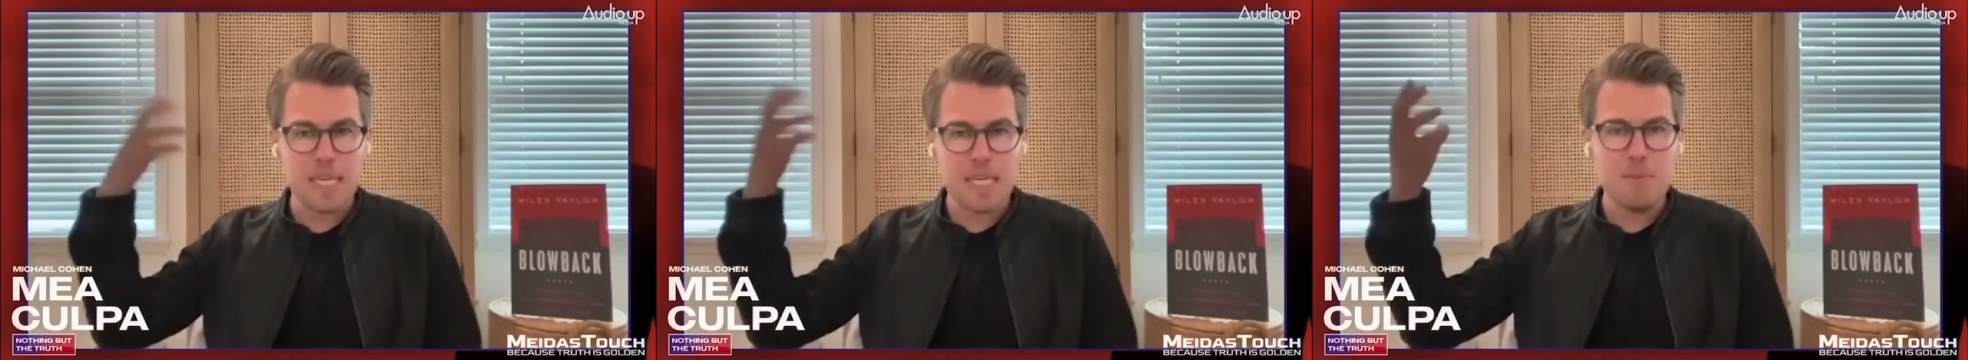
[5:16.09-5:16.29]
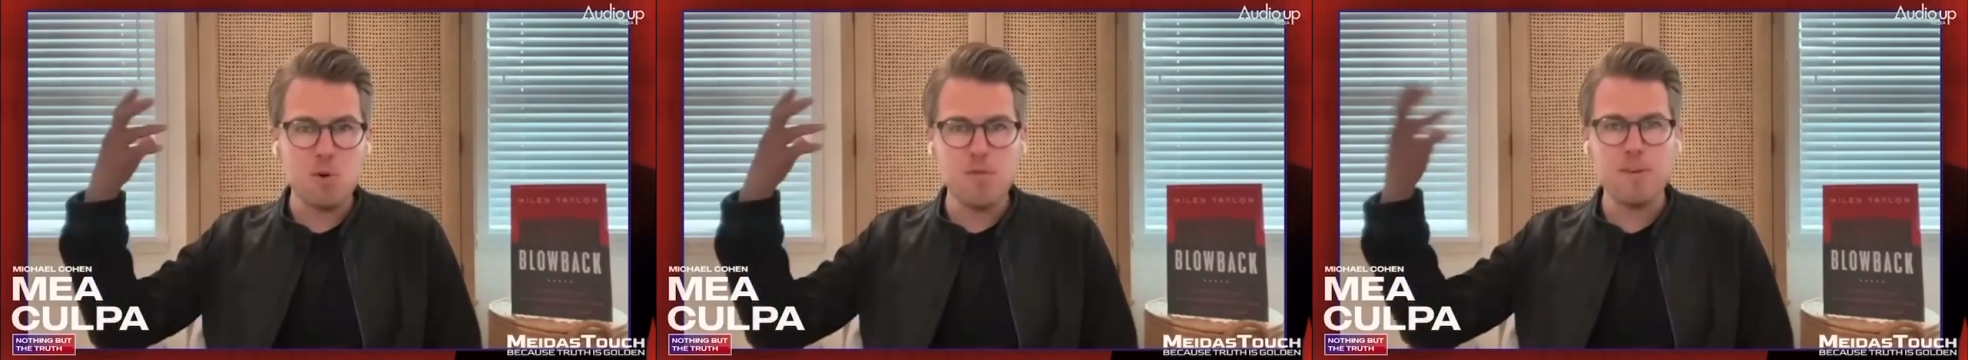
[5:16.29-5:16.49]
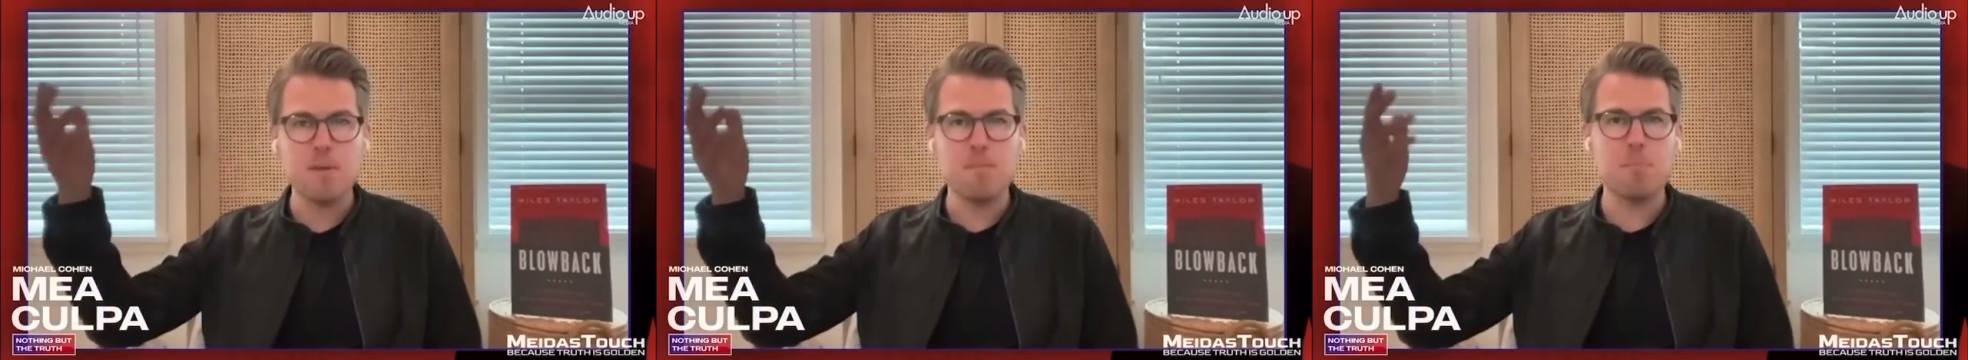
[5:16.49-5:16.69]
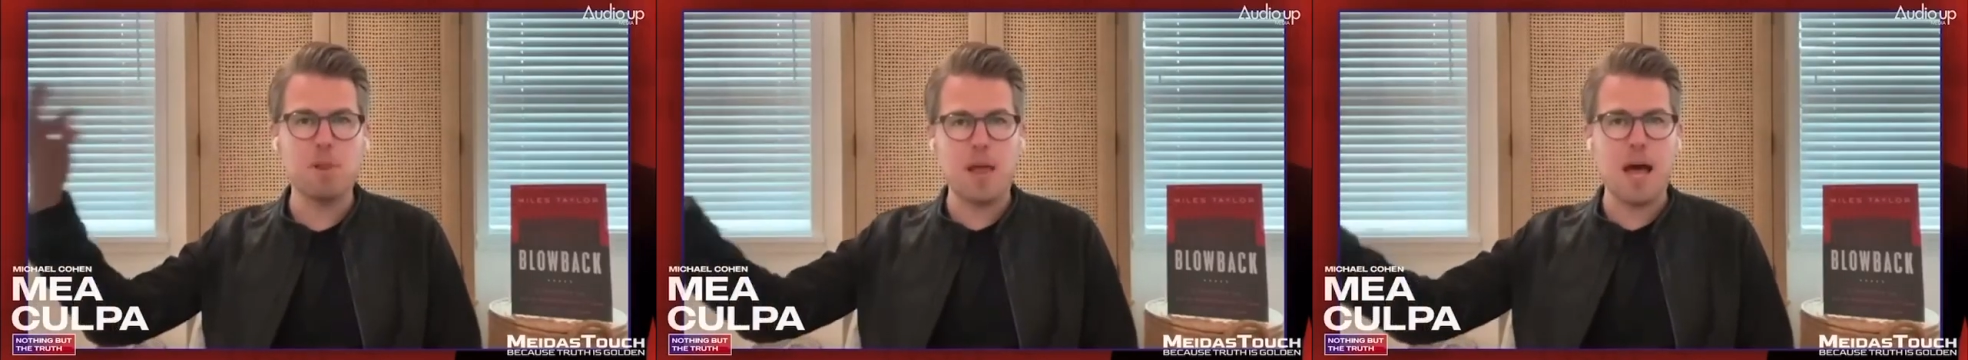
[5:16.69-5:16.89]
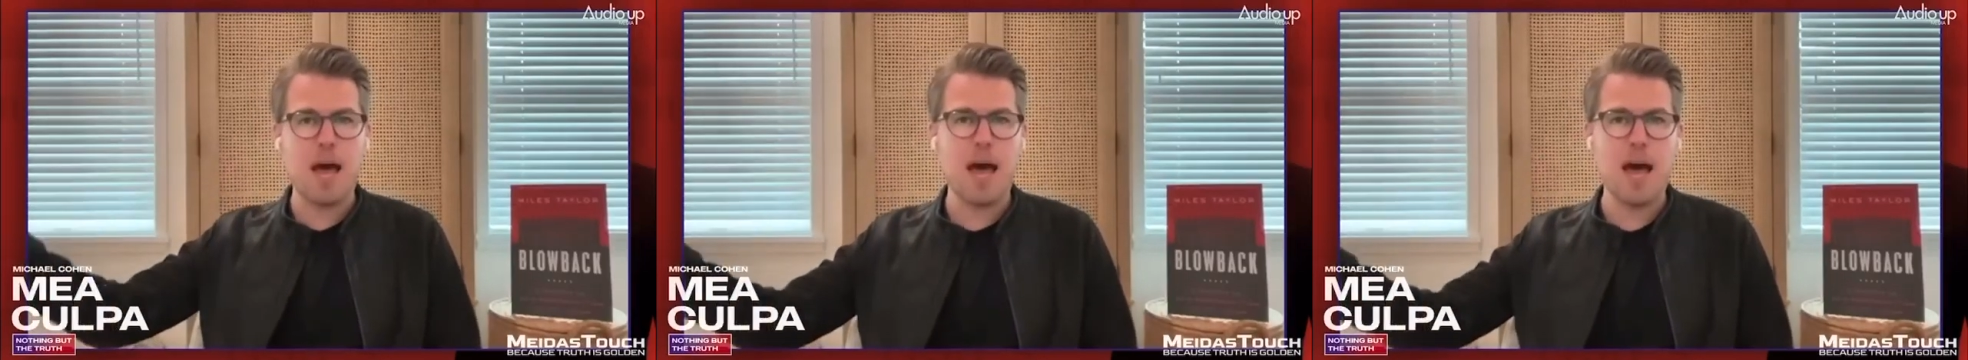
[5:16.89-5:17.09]
B-movie
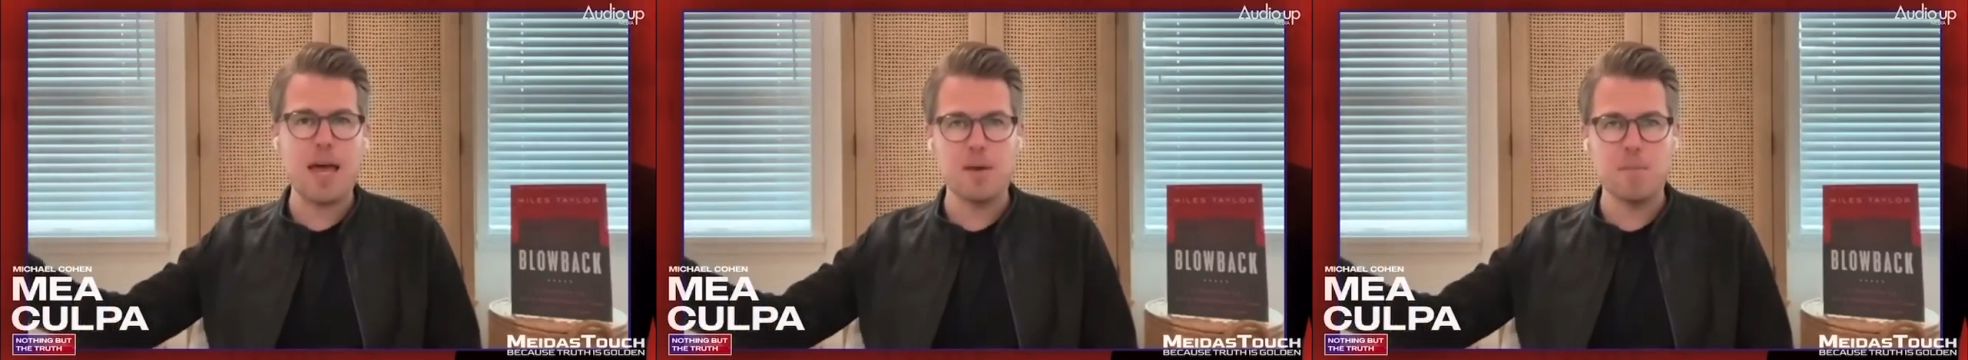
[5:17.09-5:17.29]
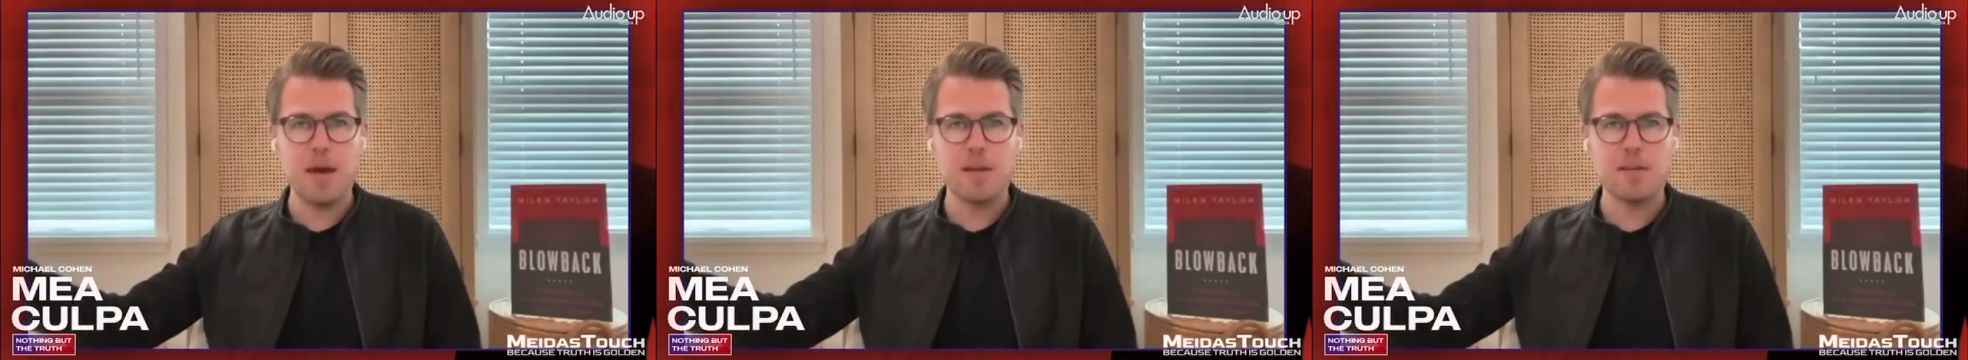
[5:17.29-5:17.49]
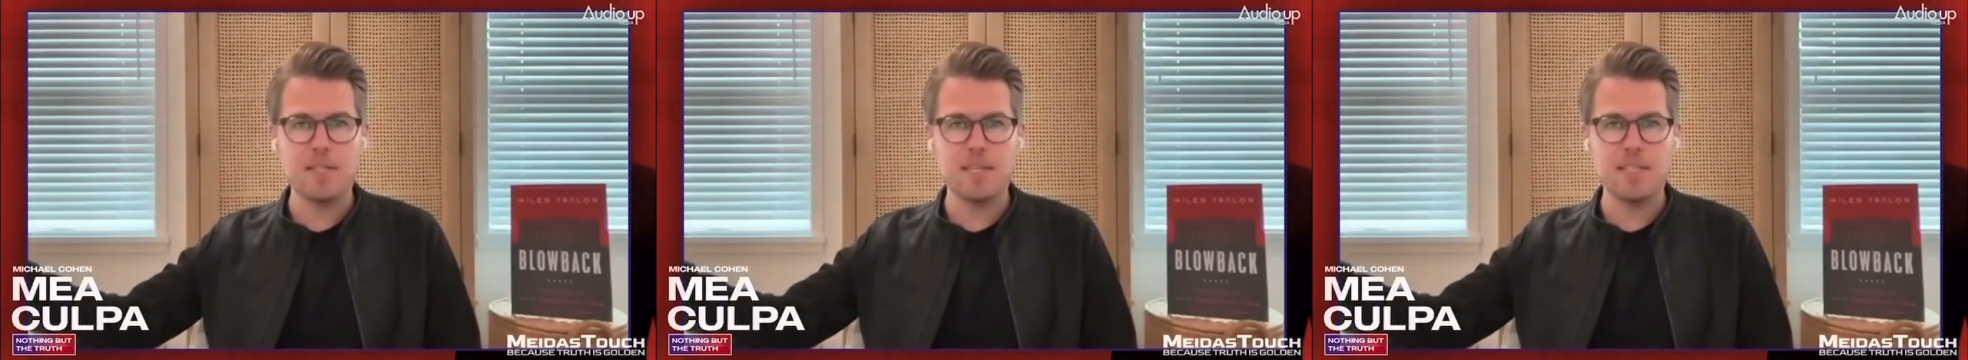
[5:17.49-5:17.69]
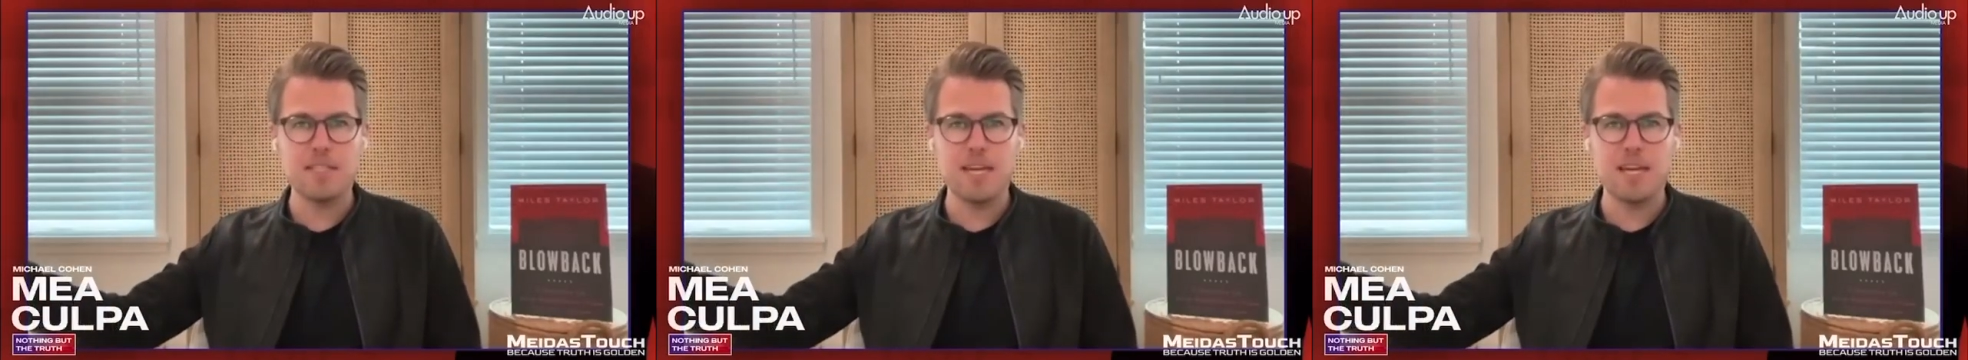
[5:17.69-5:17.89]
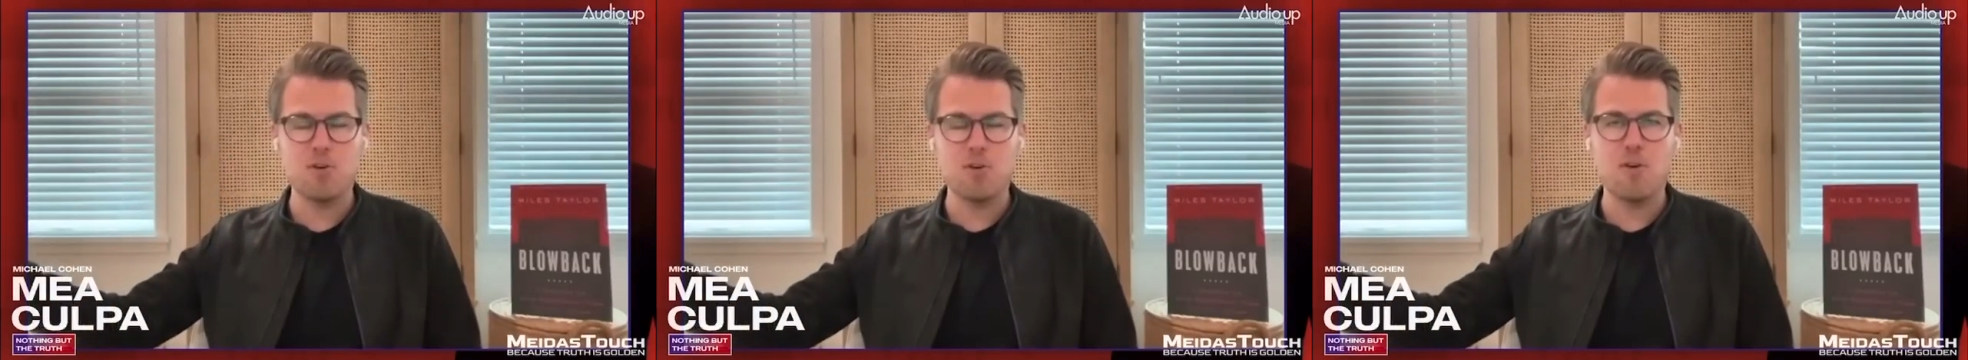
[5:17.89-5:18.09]
plot about a
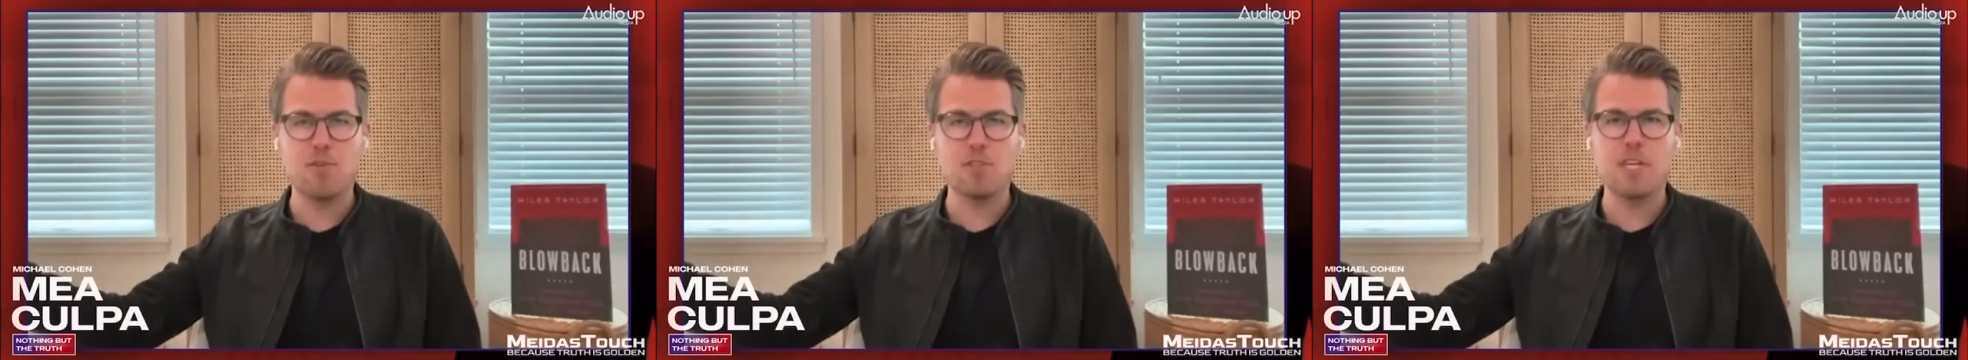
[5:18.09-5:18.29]
dictator